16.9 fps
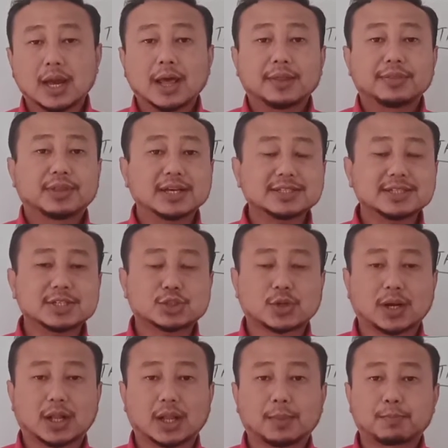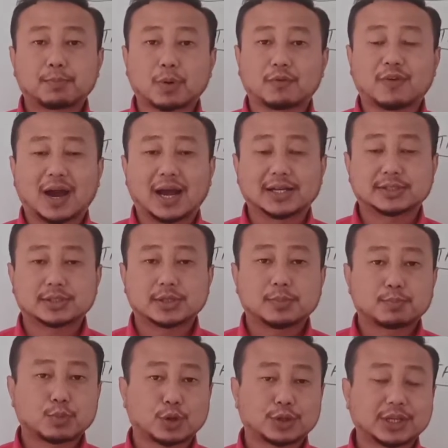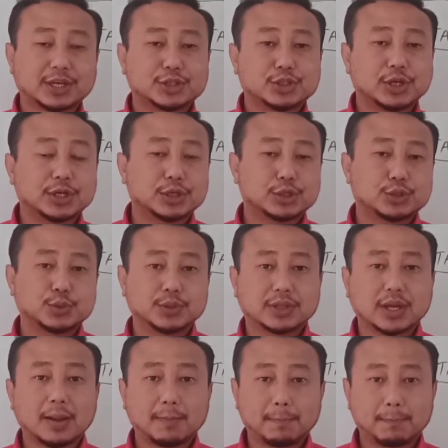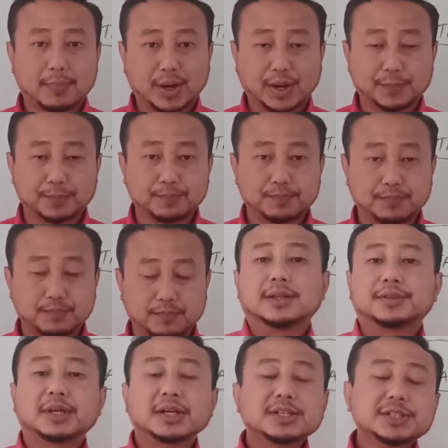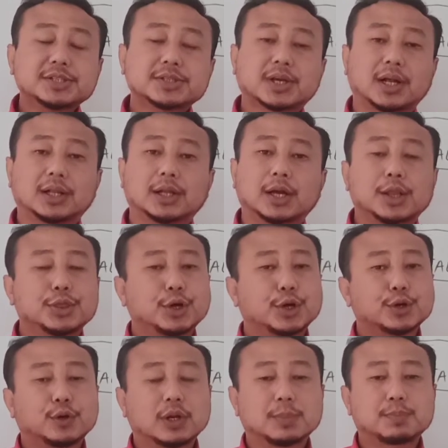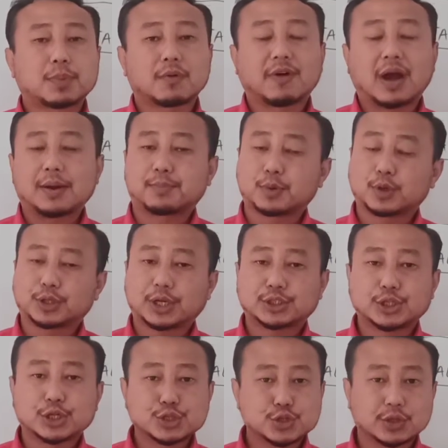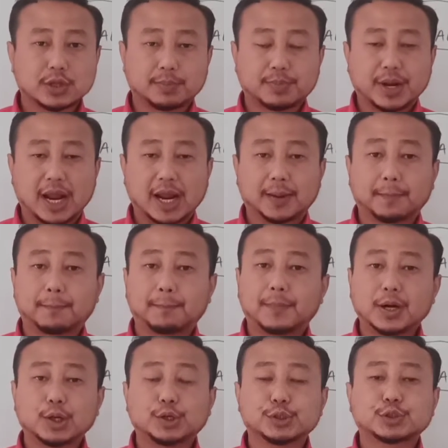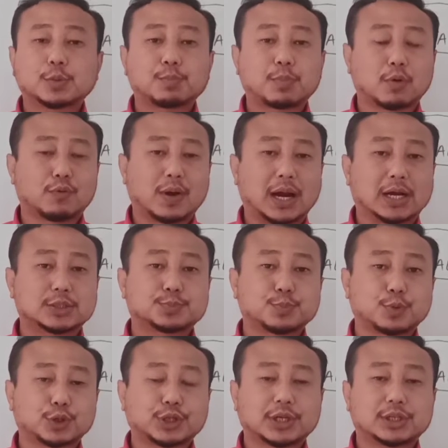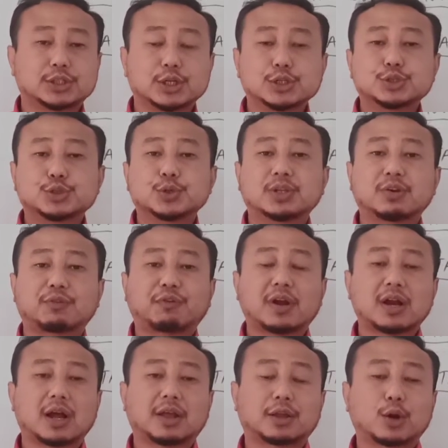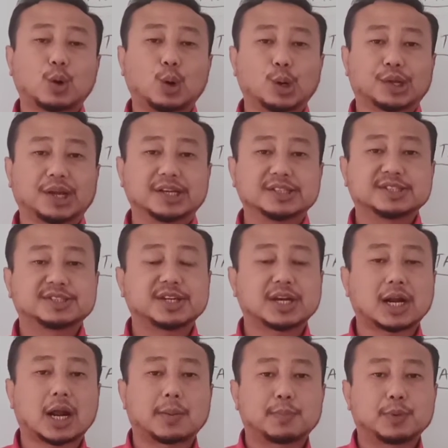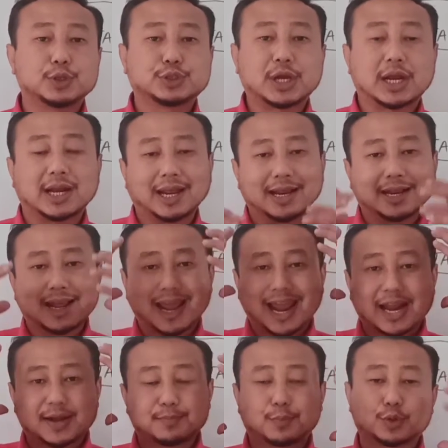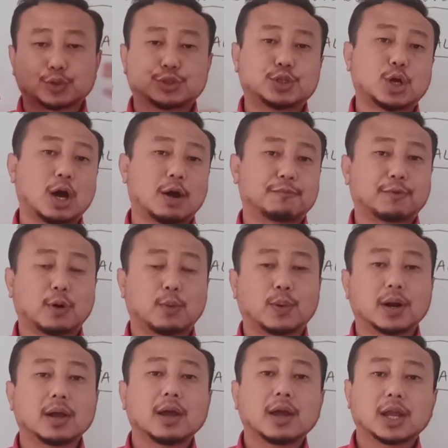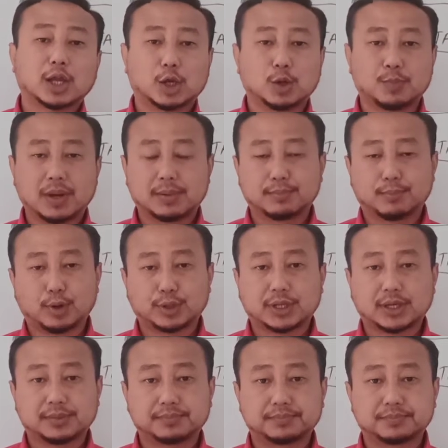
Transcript: This skull provides protection to the brain. This skull not only provides protection to the brain but also provides protection to different other organs that are present in the head portion of our human body.